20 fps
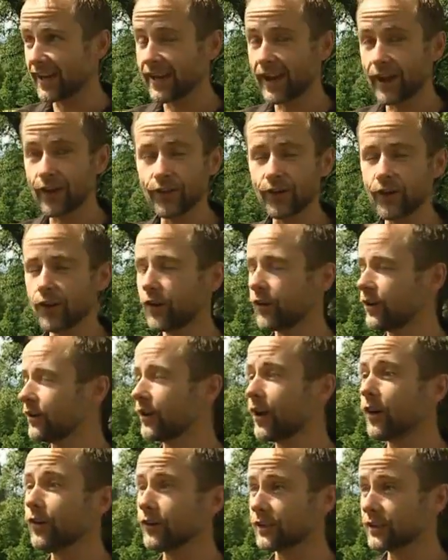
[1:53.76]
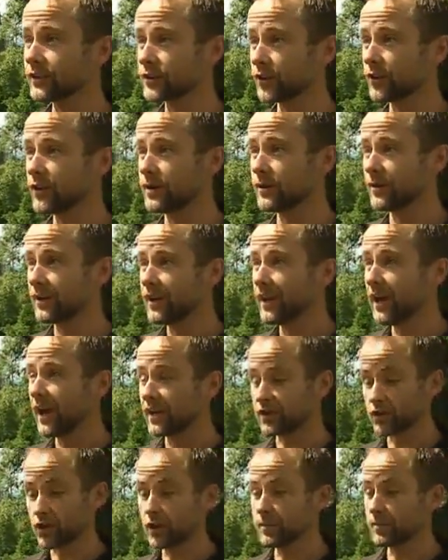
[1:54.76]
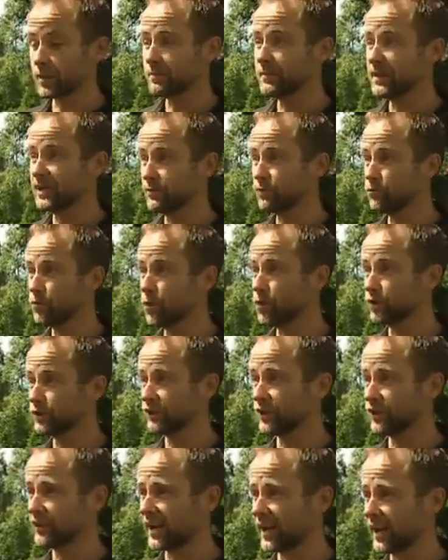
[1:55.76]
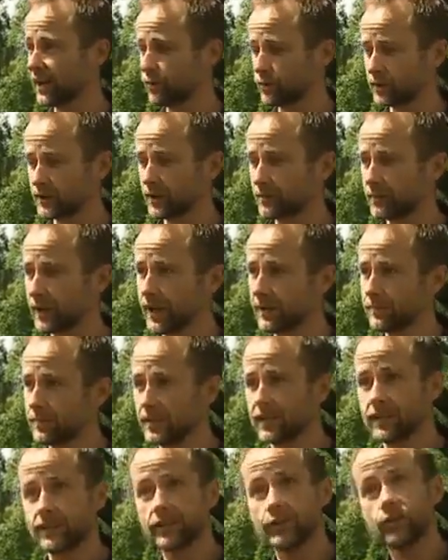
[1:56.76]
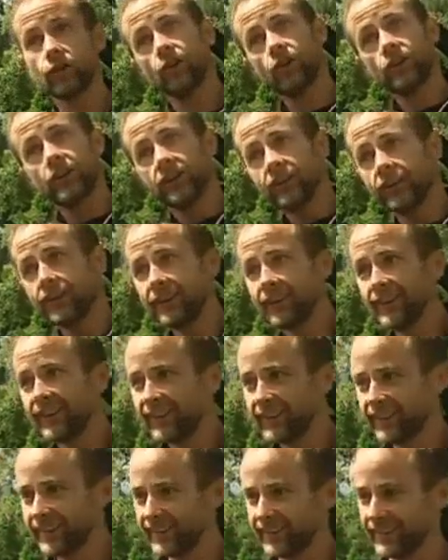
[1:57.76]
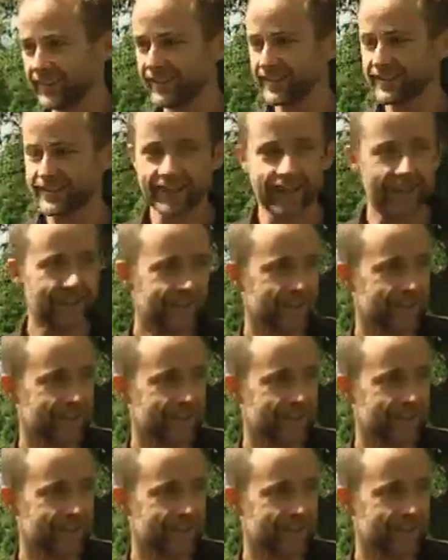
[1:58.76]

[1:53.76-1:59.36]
and I thought, oh no, it's going to be me rolling down a hill with a baby and a dog at the start